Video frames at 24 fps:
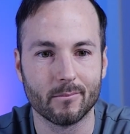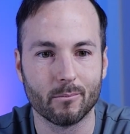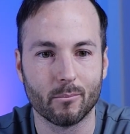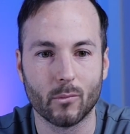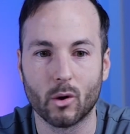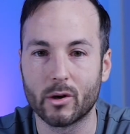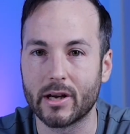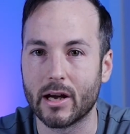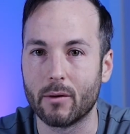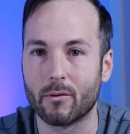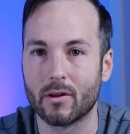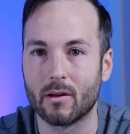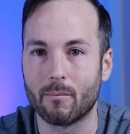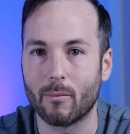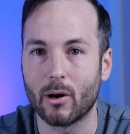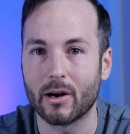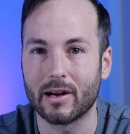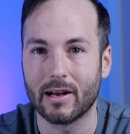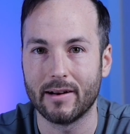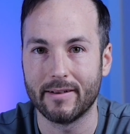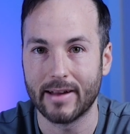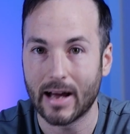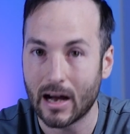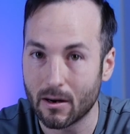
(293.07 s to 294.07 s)
Okay, well, the
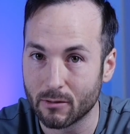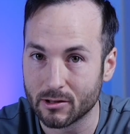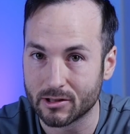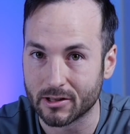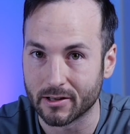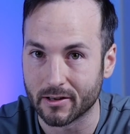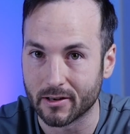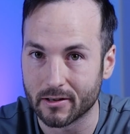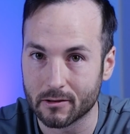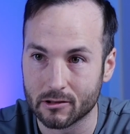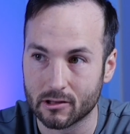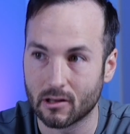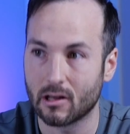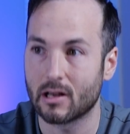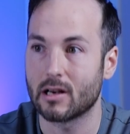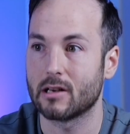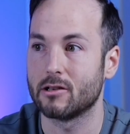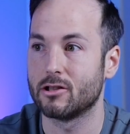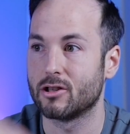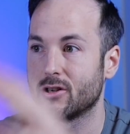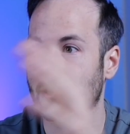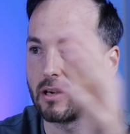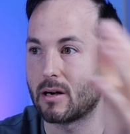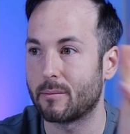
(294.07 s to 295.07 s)
market now is good. There's a lot of
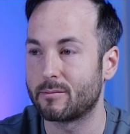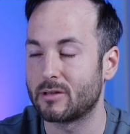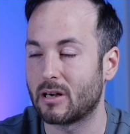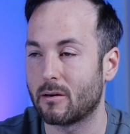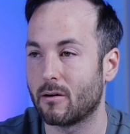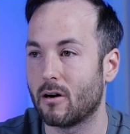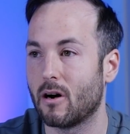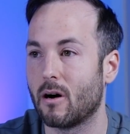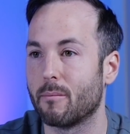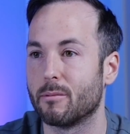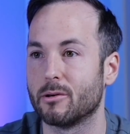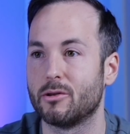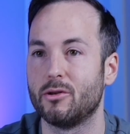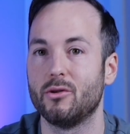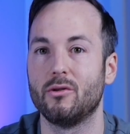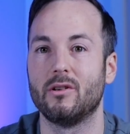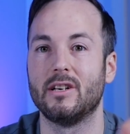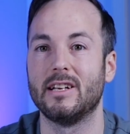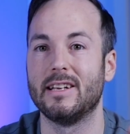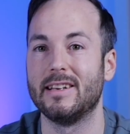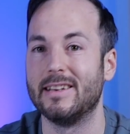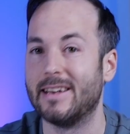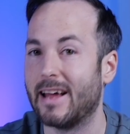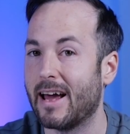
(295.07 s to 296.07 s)
jobs
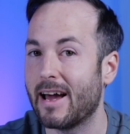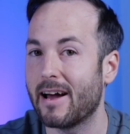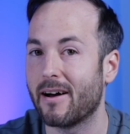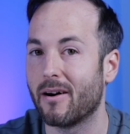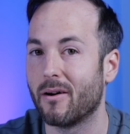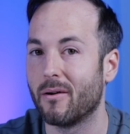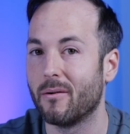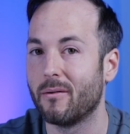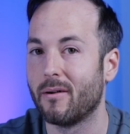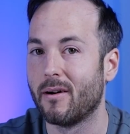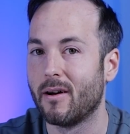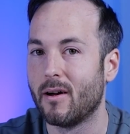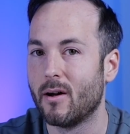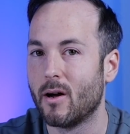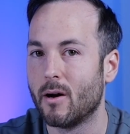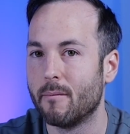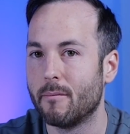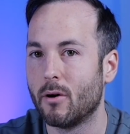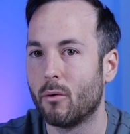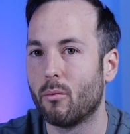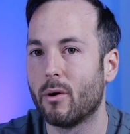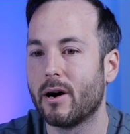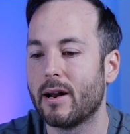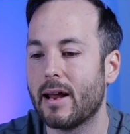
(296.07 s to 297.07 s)
opportunity now,
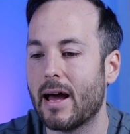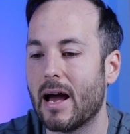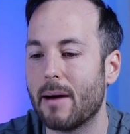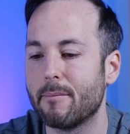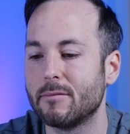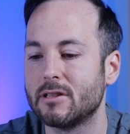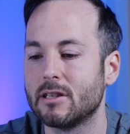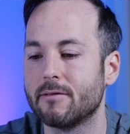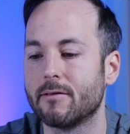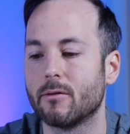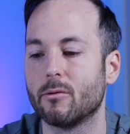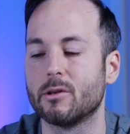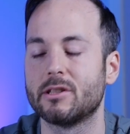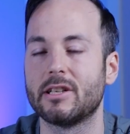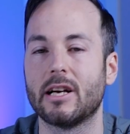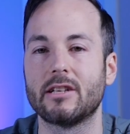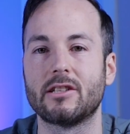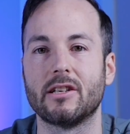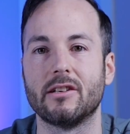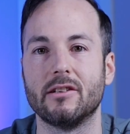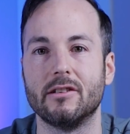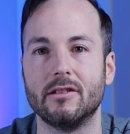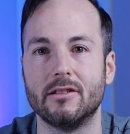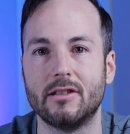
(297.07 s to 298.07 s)
but what happens if a
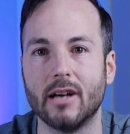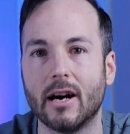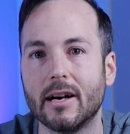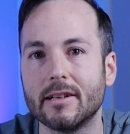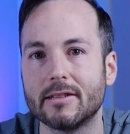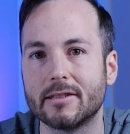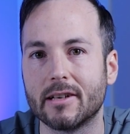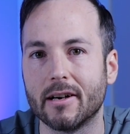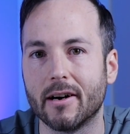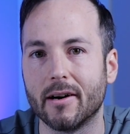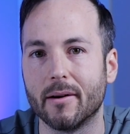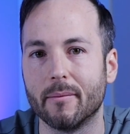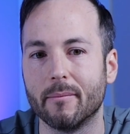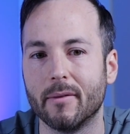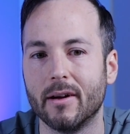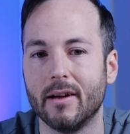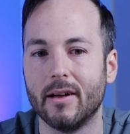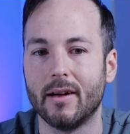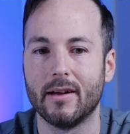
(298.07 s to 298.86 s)
recession does come?